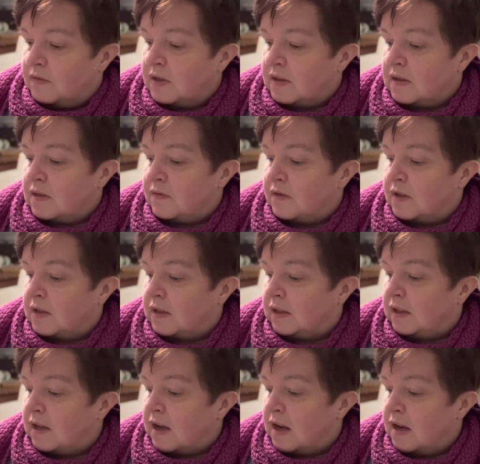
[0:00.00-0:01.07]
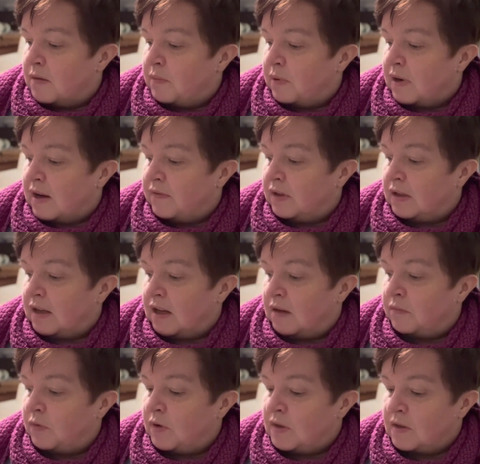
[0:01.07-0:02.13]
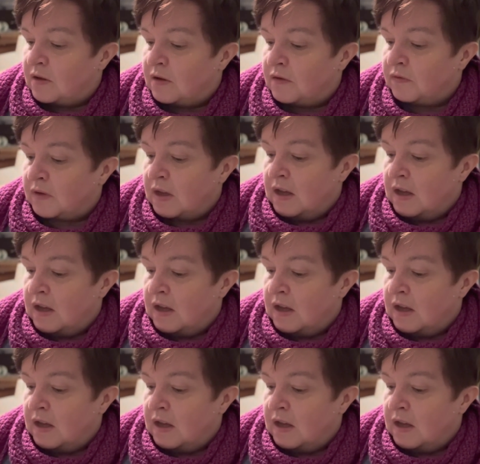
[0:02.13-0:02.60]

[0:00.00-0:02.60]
This is the Ngala Private Game Reserve,